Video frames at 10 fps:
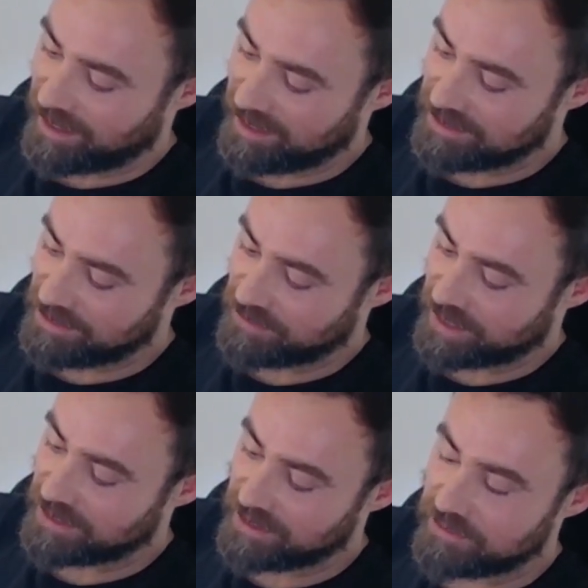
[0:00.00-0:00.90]
And it
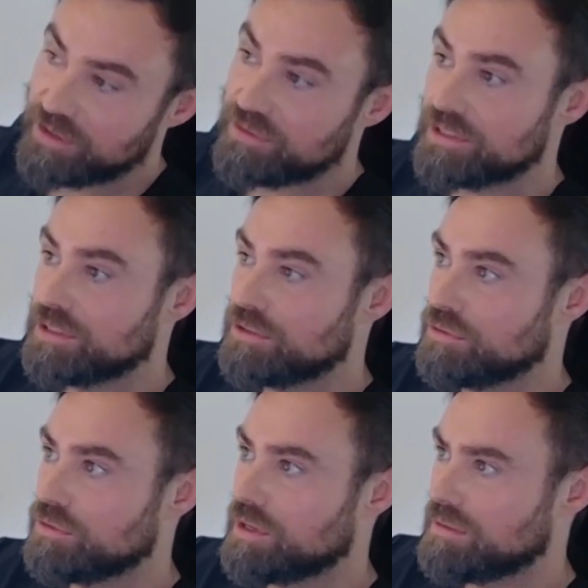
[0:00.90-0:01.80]
finally reverted
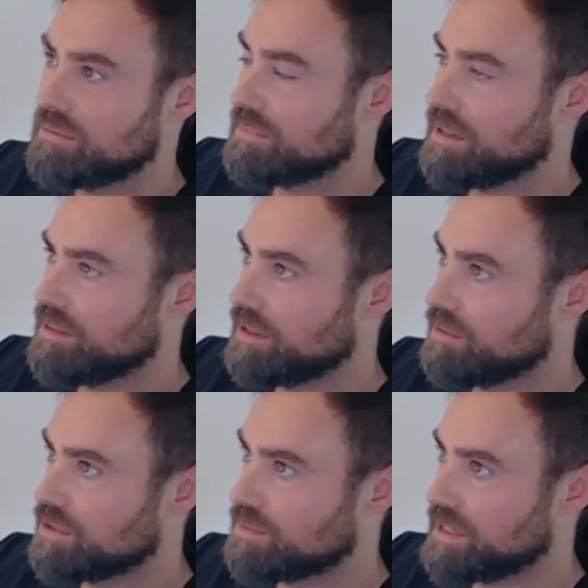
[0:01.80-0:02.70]
to, I think it
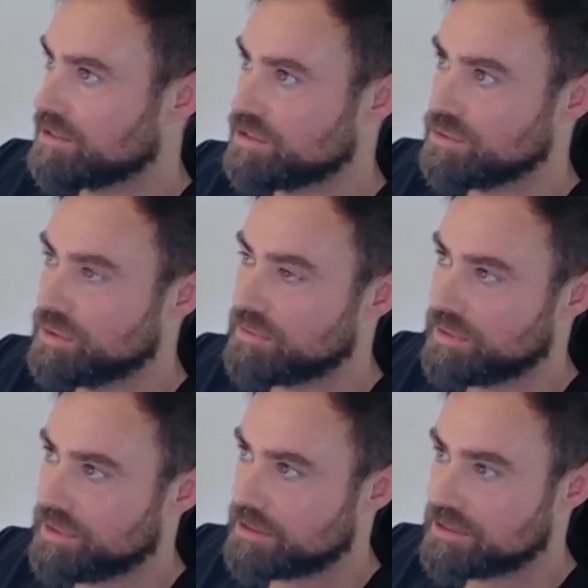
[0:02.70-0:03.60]
was minus
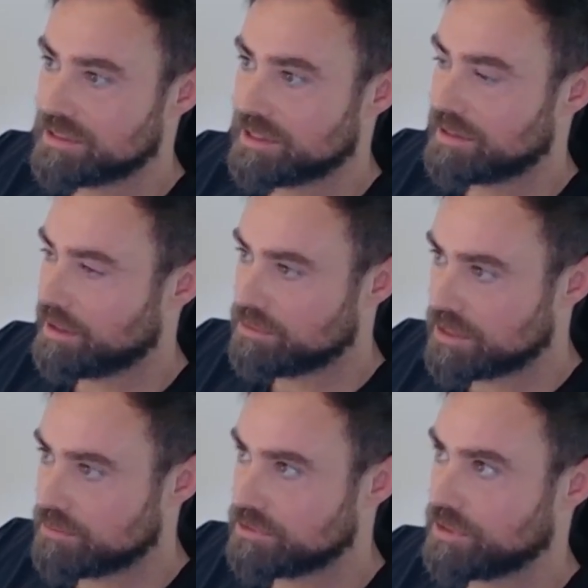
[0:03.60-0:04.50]
200,000. I
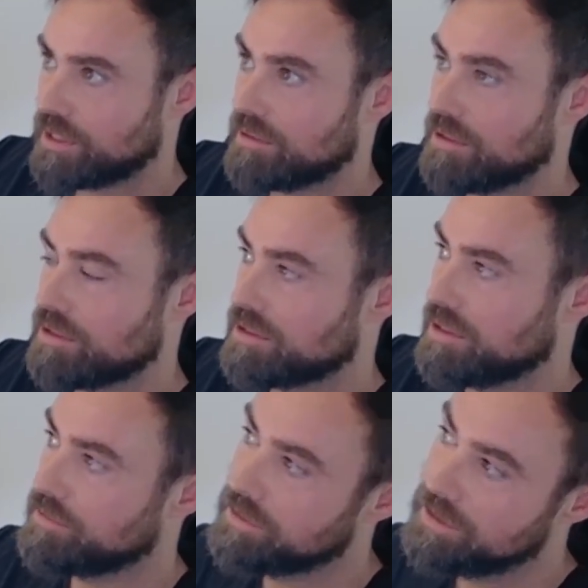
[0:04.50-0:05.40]
was able to cut the loss
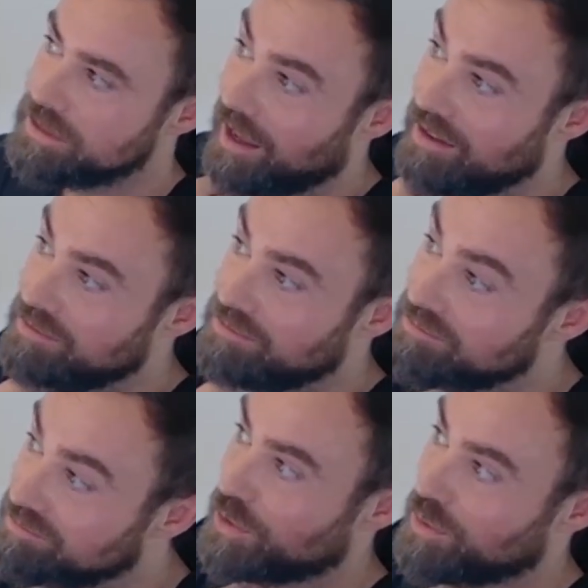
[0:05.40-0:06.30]
there.
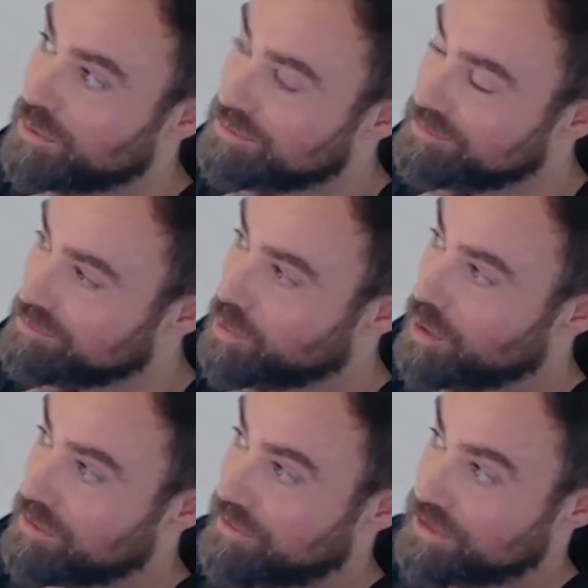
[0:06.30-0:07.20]
So
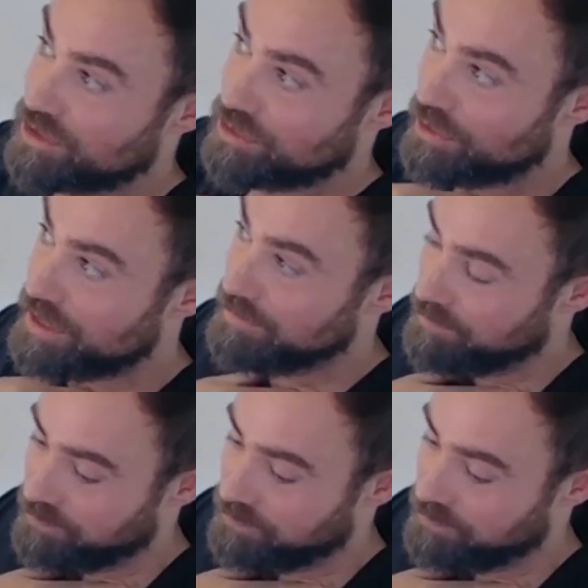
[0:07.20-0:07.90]
moral of the story,